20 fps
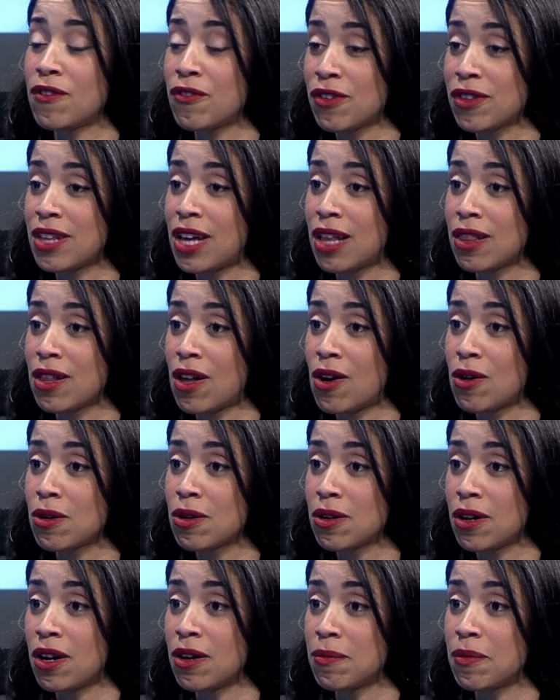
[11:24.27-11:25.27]
for that
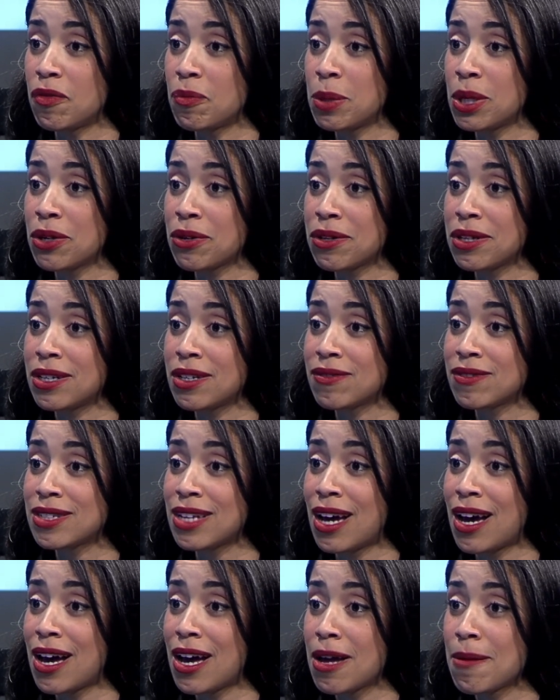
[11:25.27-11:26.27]
long of a period of
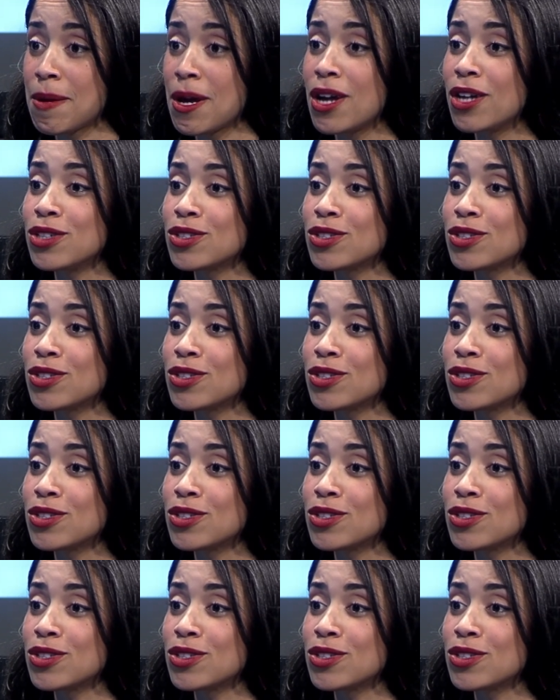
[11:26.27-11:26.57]
time,